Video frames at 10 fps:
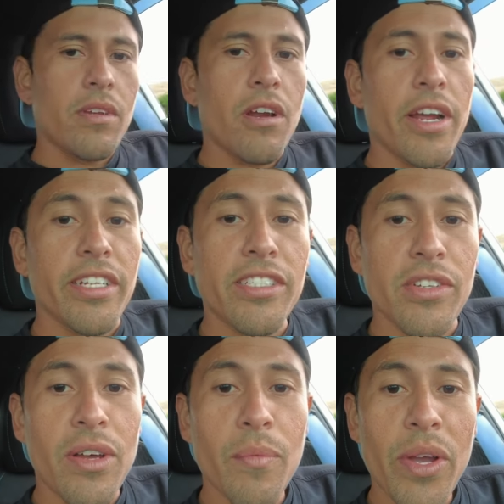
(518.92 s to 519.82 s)
All right,
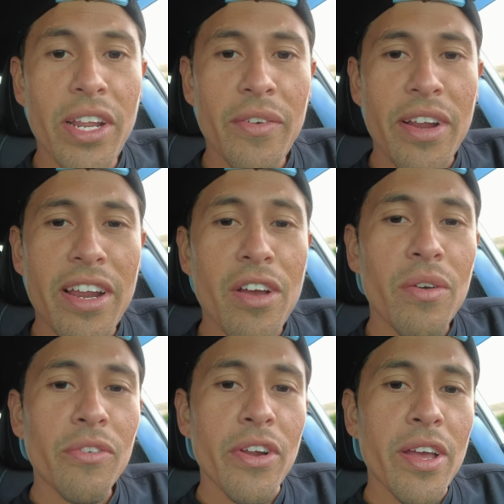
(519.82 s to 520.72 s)
so I'm waiting right now
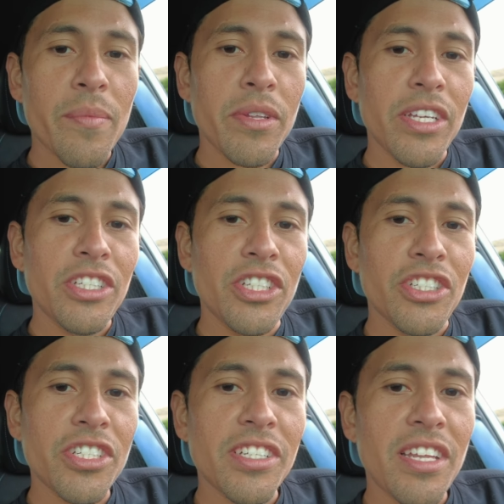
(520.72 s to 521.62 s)
for Emily. She
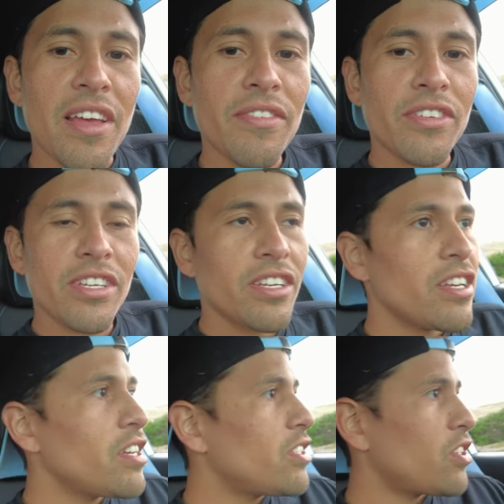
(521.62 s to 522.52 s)
just left
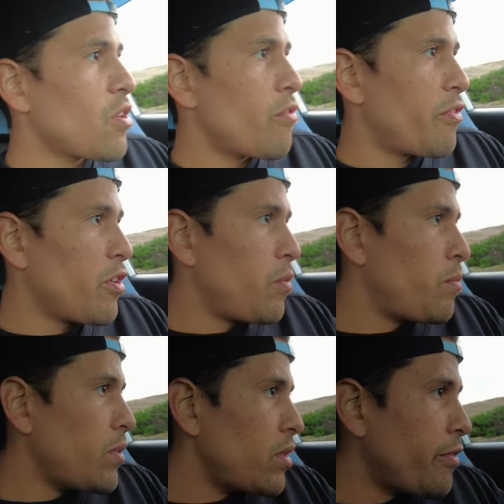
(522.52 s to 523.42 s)
to go film
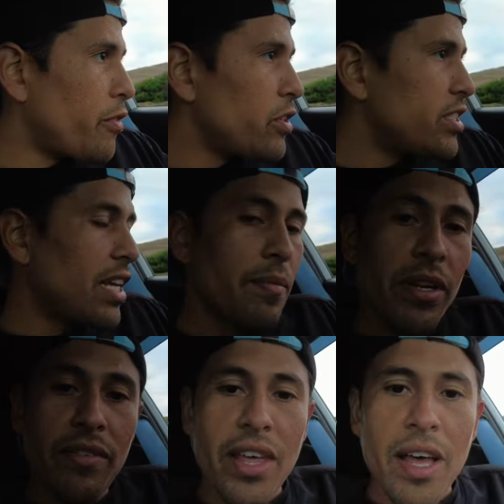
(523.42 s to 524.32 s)
the first
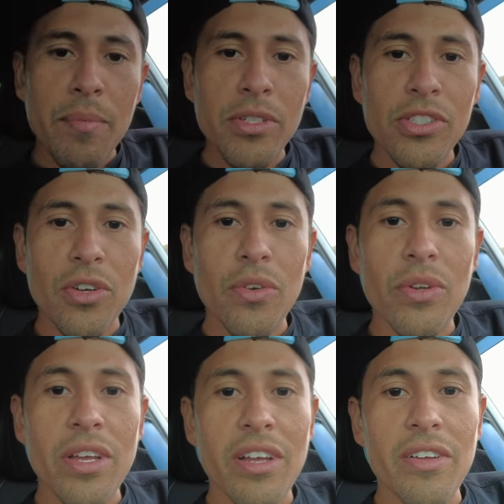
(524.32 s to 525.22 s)
segment of the episode
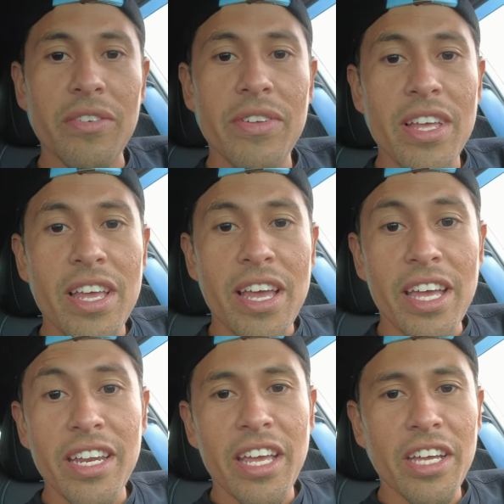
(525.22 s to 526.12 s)
of
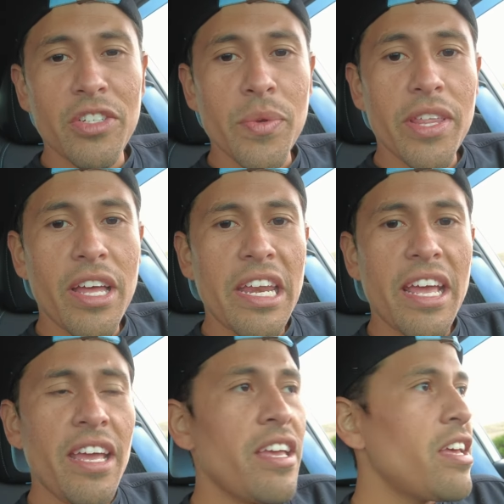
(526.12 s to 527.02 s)
Ngage with
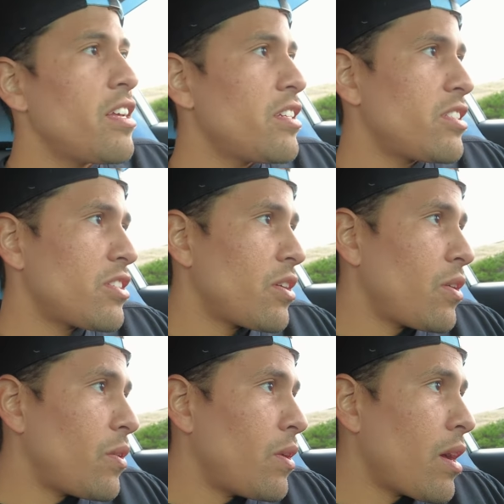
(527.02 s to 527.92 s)
Hyundai.
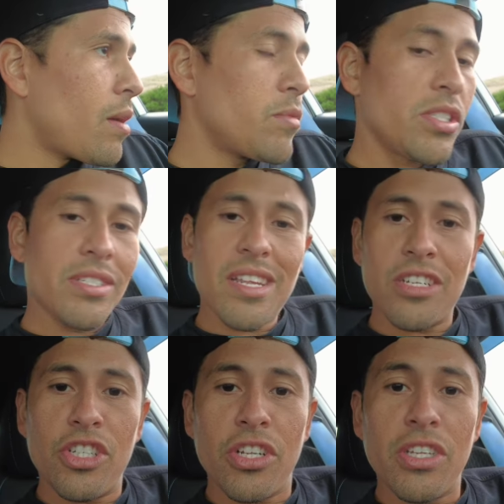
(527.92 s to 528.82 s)
So I'm just
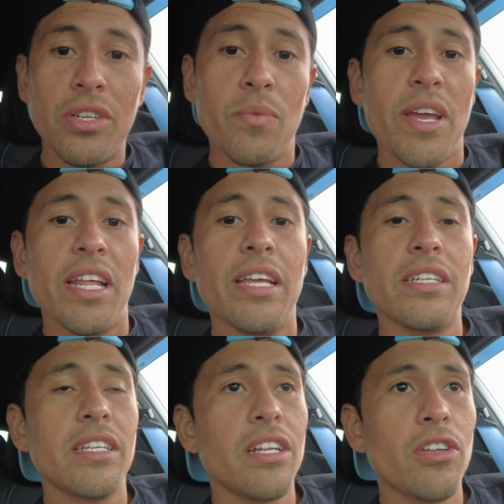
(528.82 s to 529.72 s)
chilling,
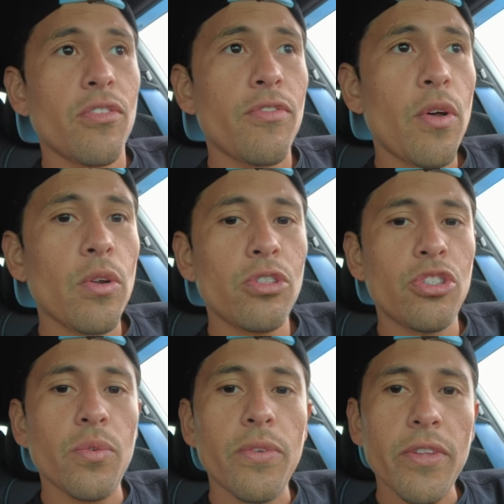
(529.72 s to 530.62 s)
waiting. Did a little photo
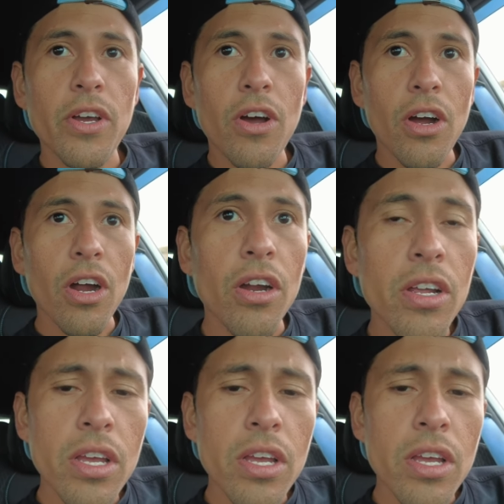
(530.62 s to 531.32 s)
shoot of the car.